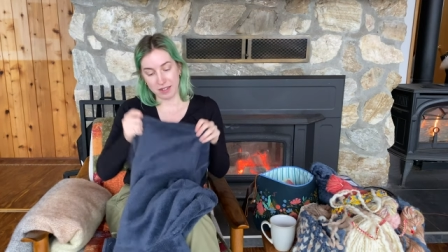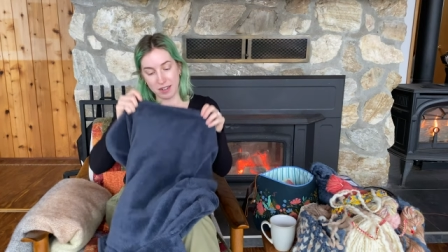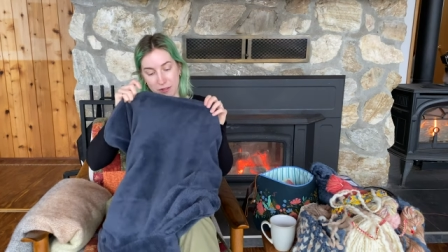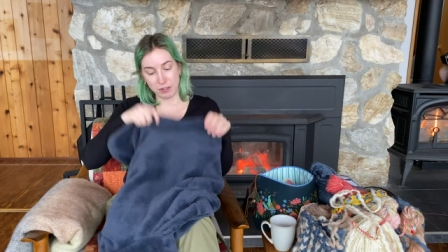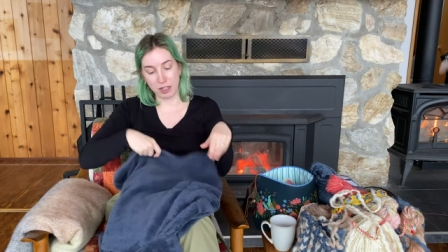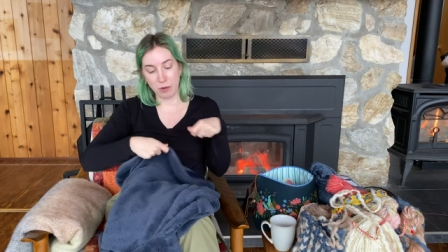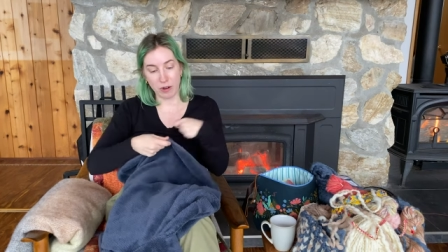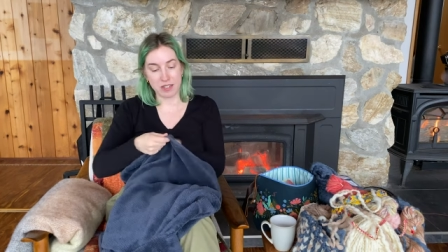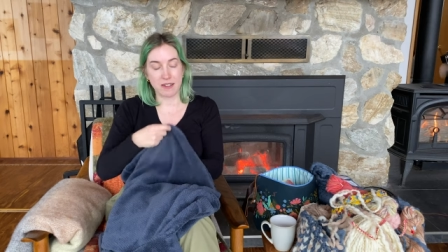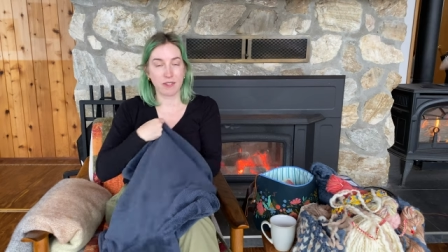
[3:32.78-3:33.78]
I really
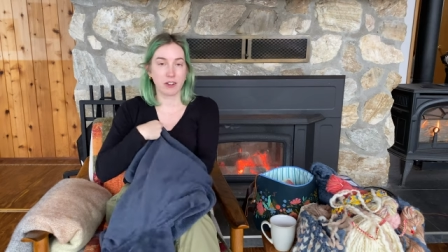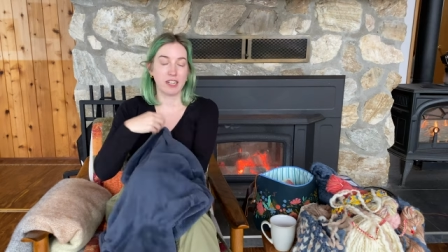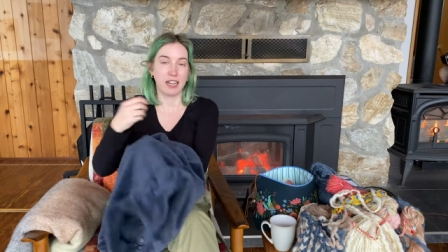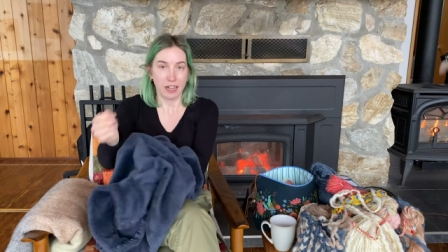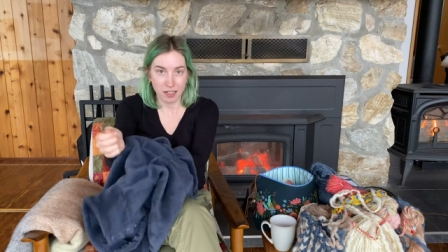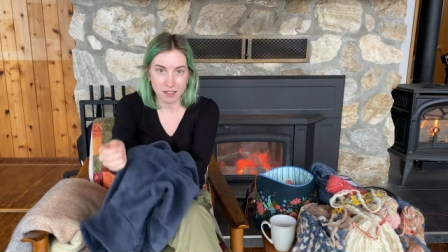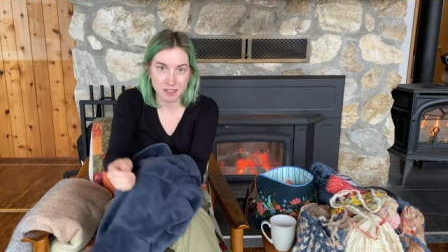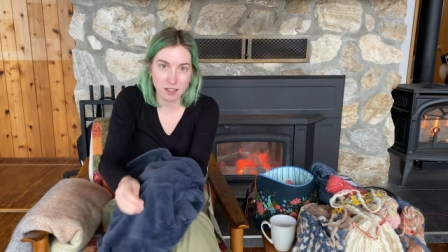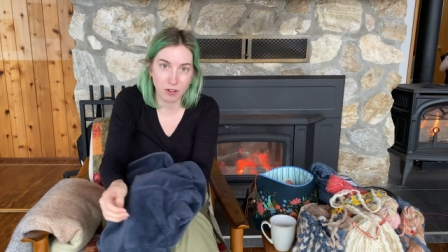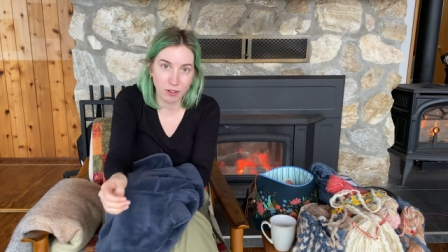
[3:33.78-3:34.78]
wanted to have the green hair,
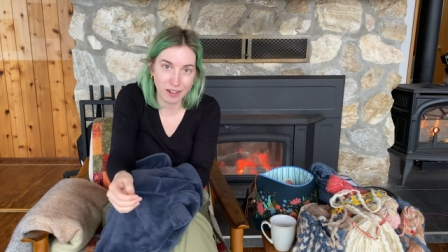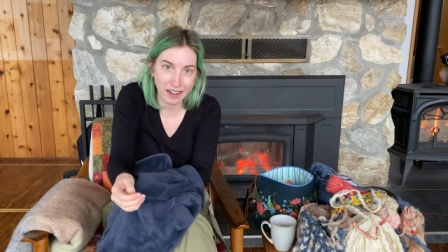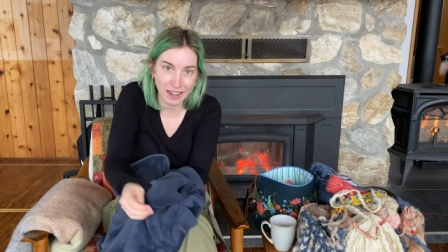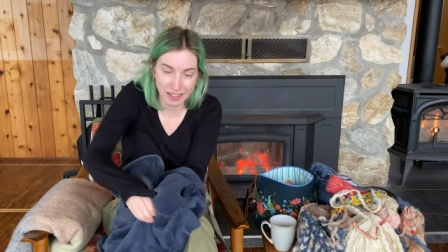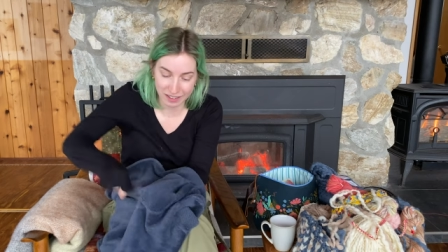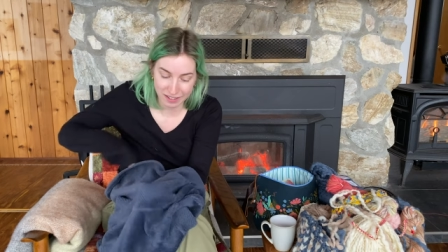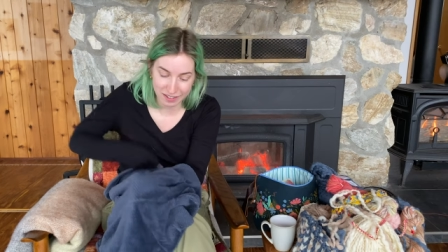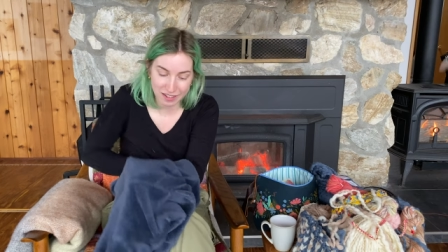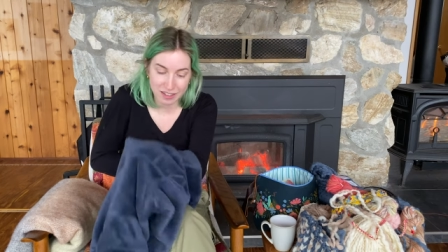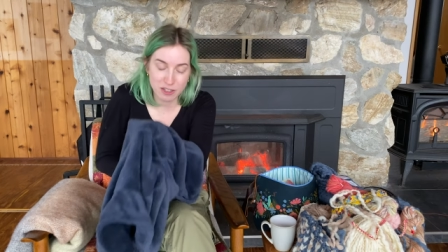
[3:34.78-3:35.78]
so I
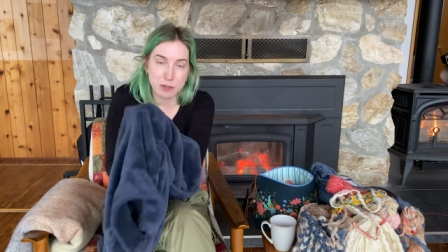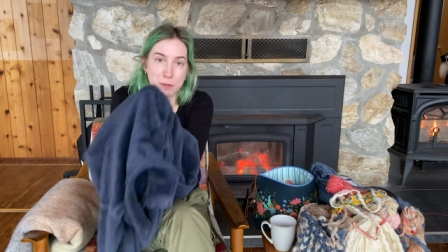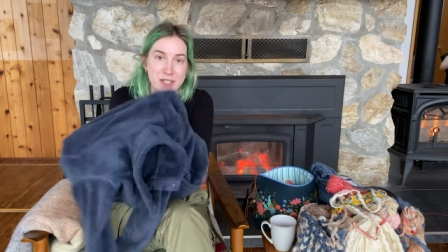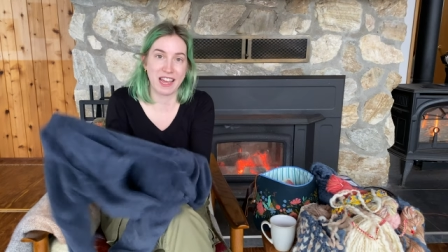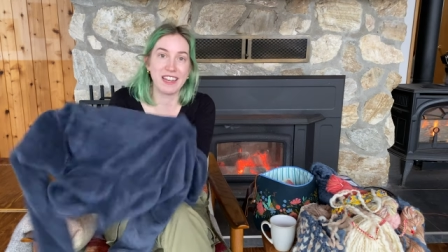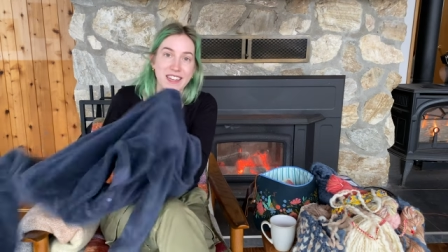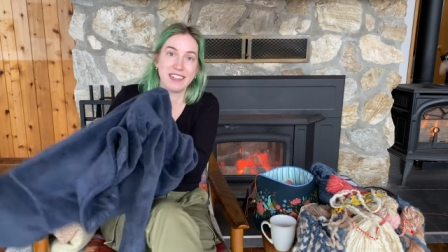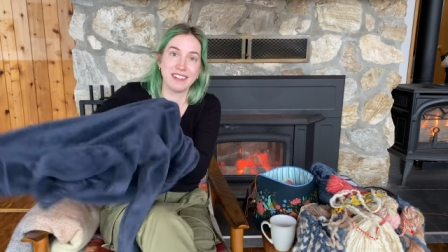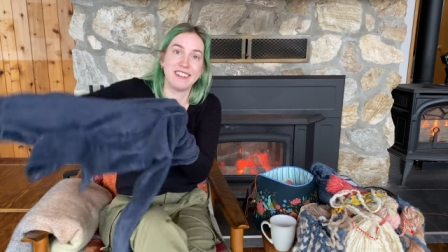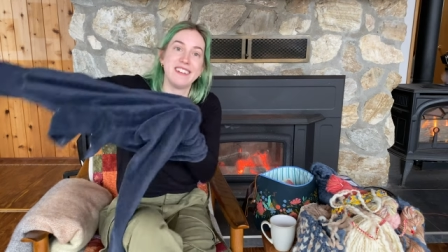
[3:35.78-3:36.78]
just pretended
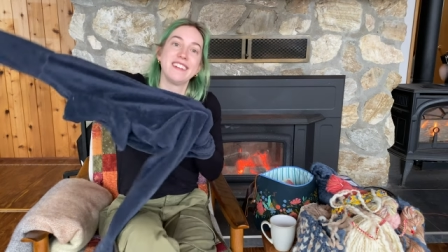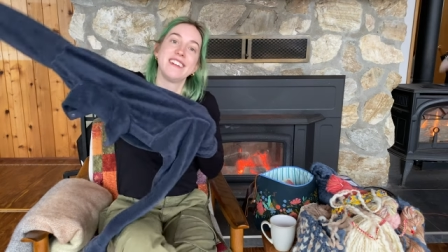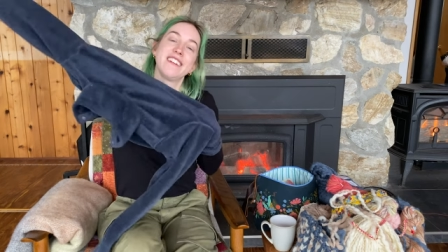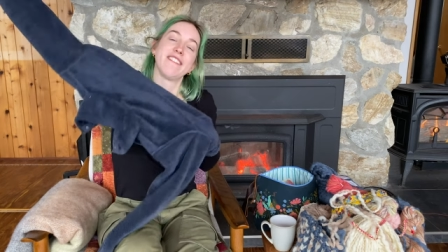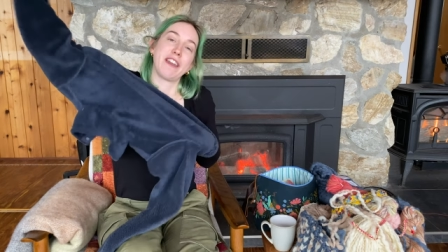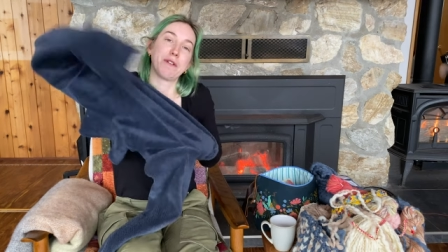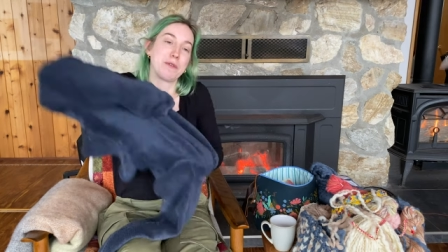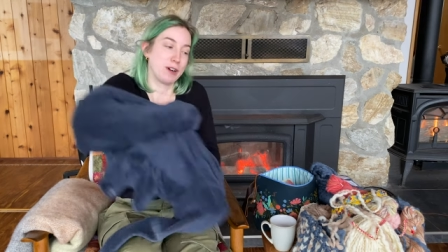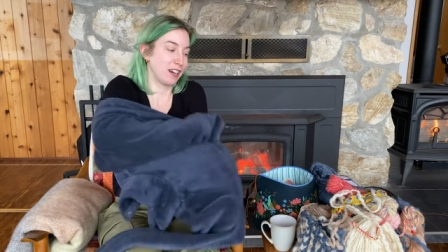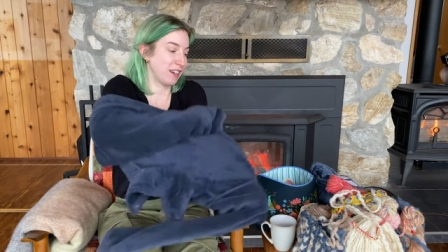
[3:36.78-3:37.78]
that it would
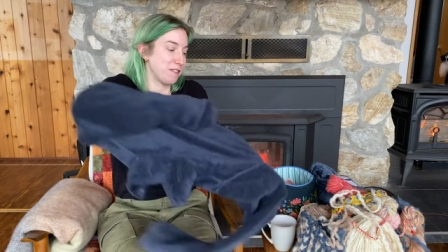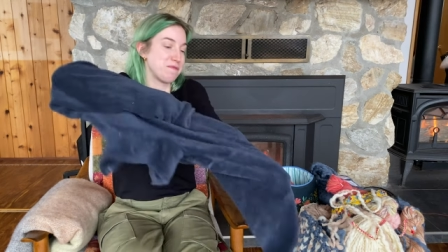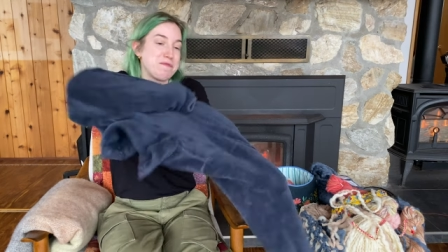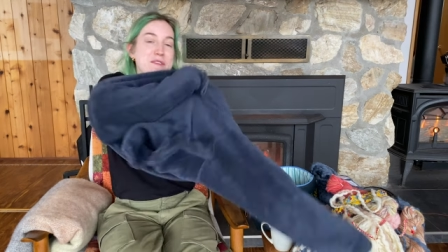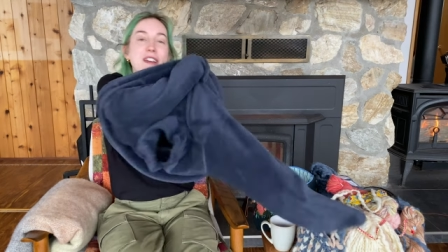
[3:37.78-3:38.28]
work, uh,